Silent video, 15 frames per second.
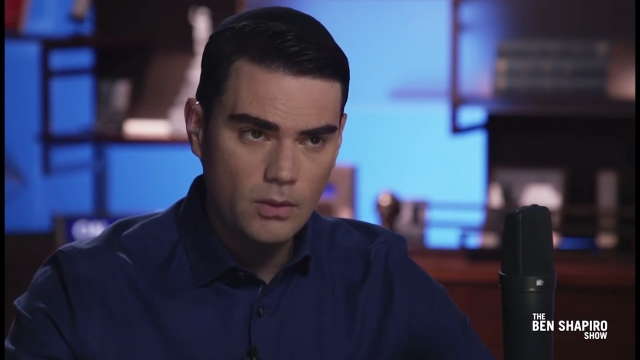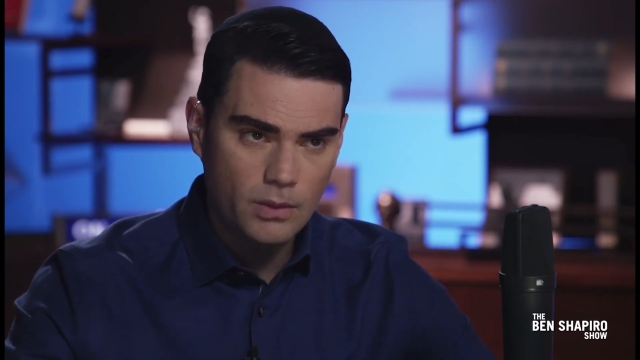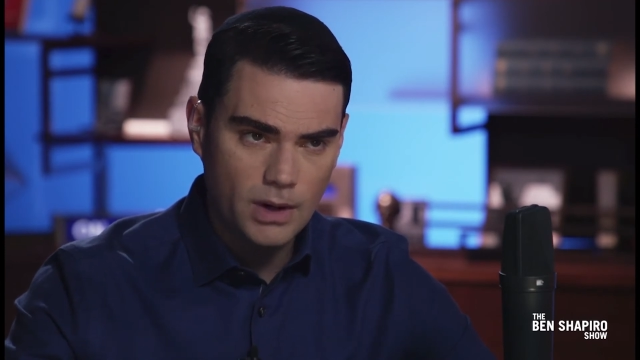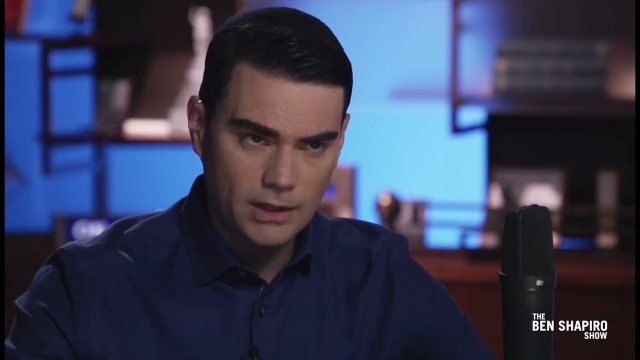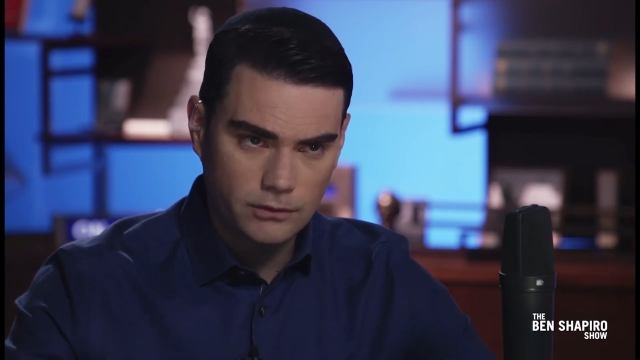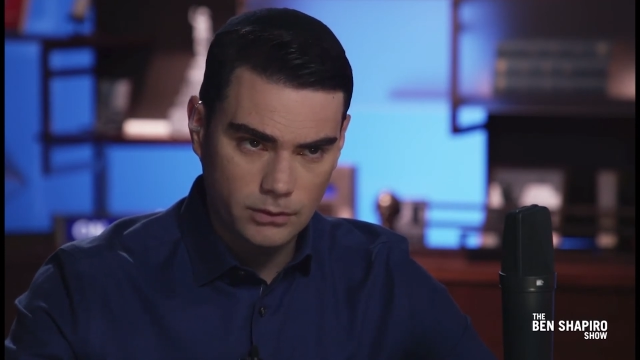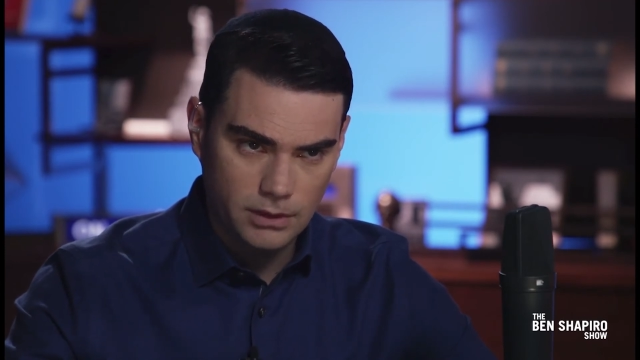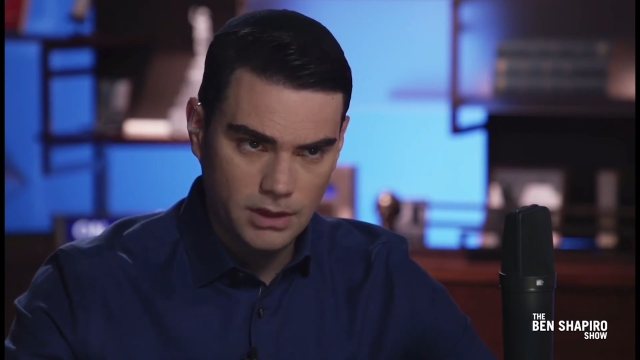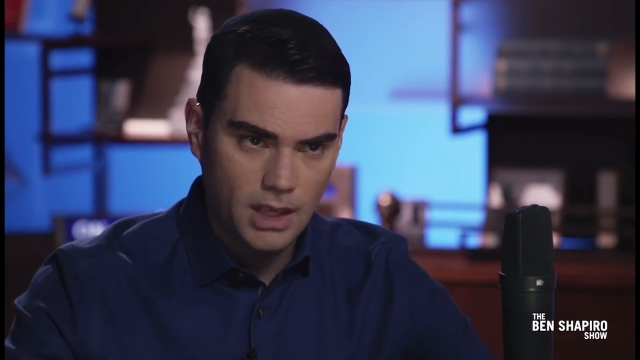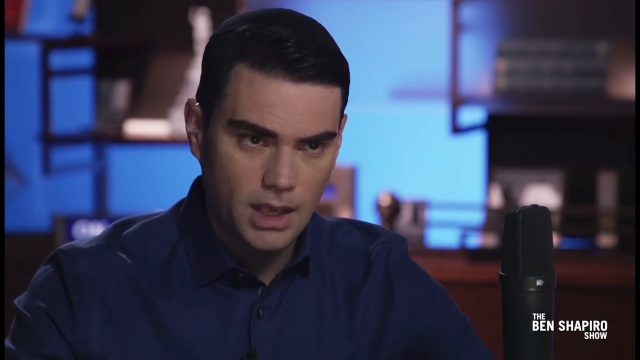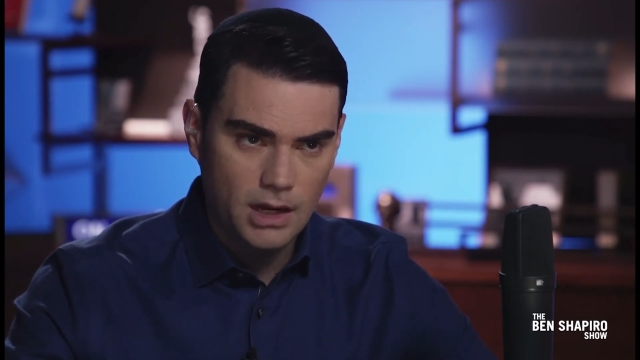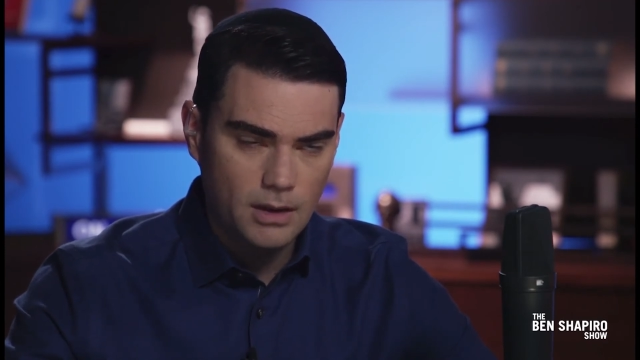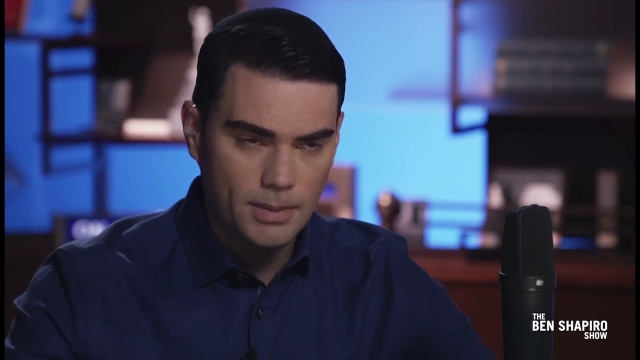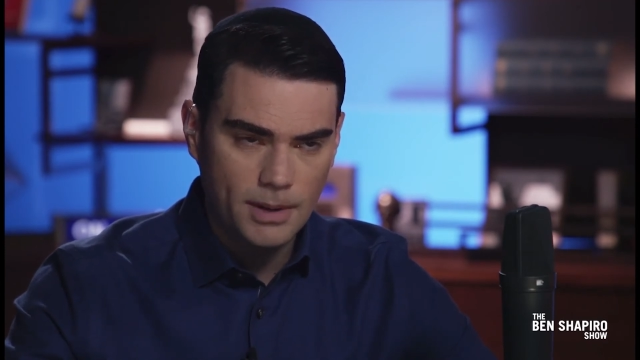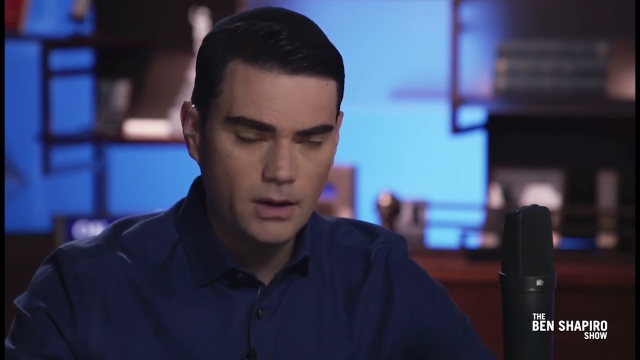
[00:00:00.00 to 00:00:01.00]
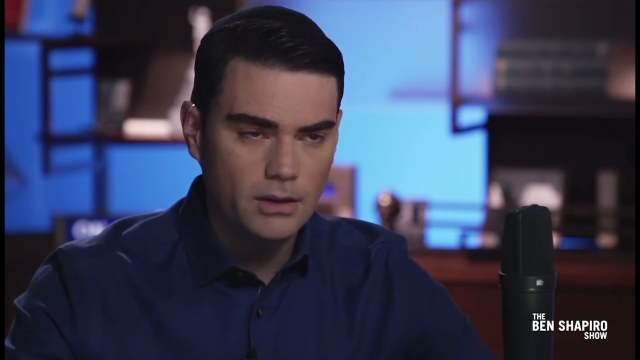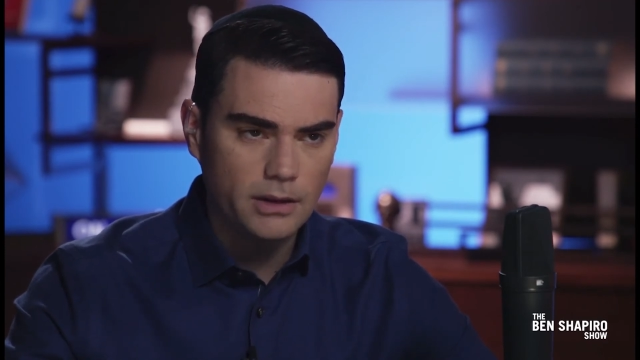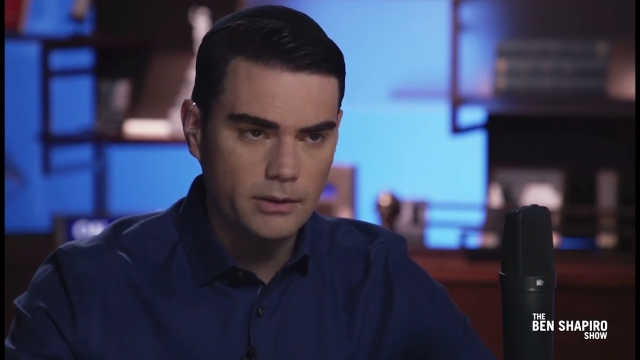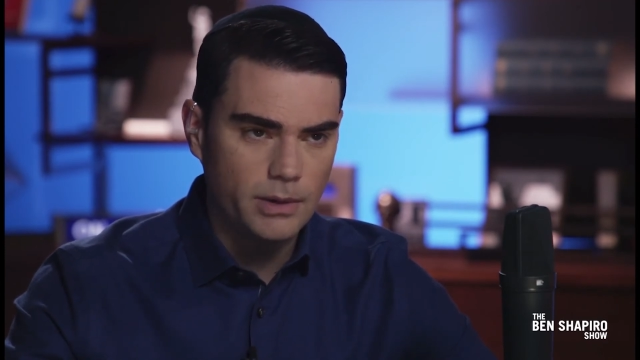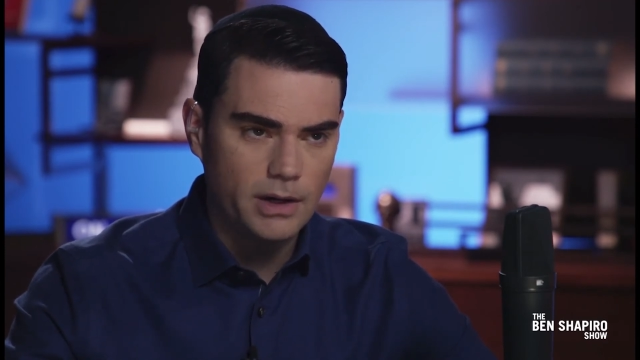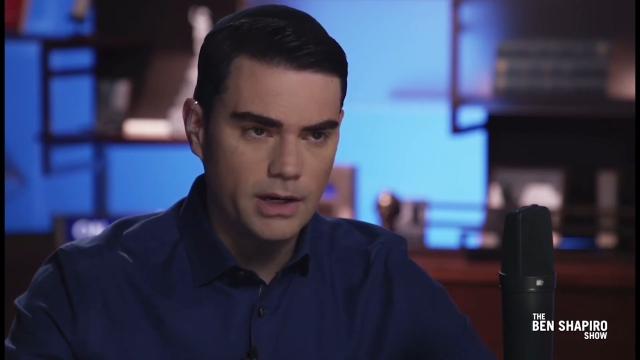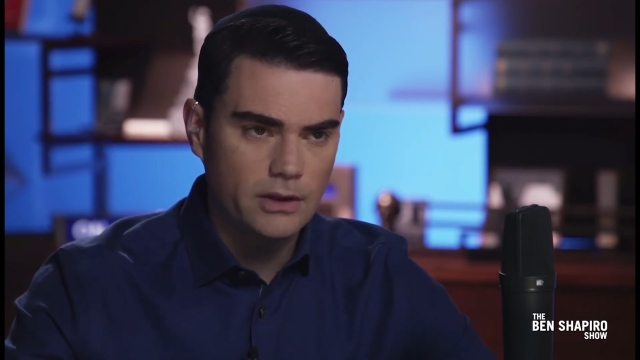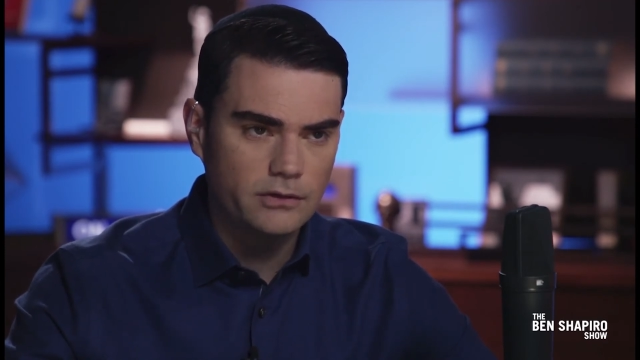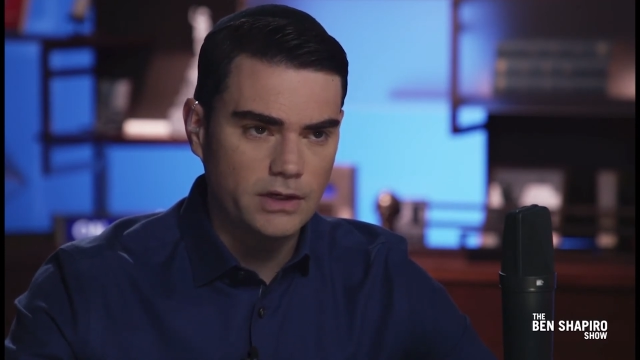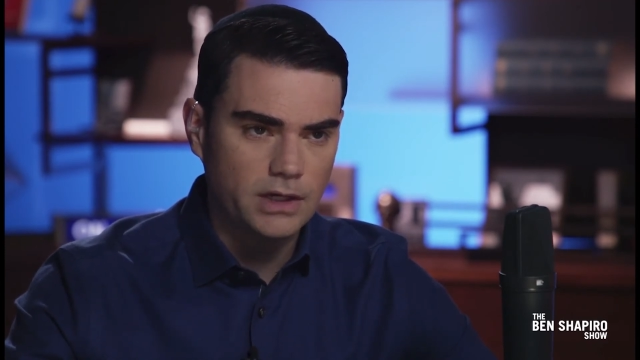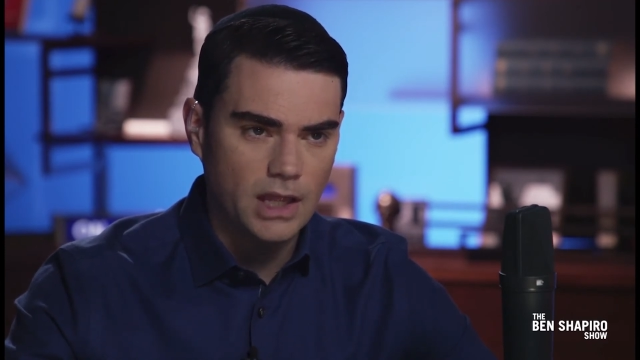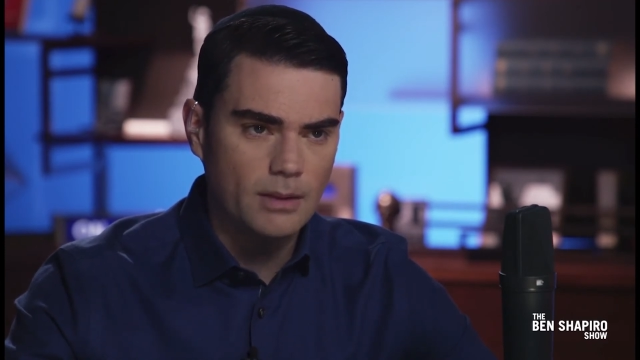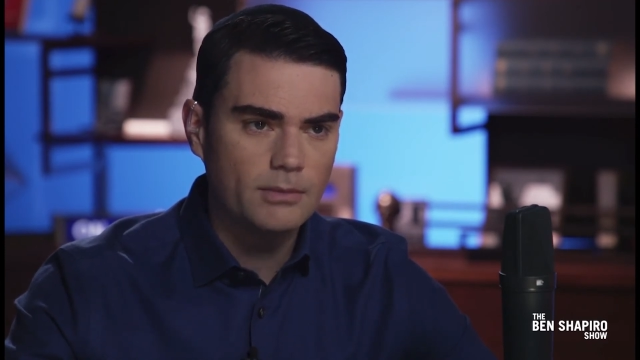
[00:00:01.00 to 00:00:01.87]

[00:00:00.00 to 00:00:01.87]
We're not doing that. Apparently, we are now sending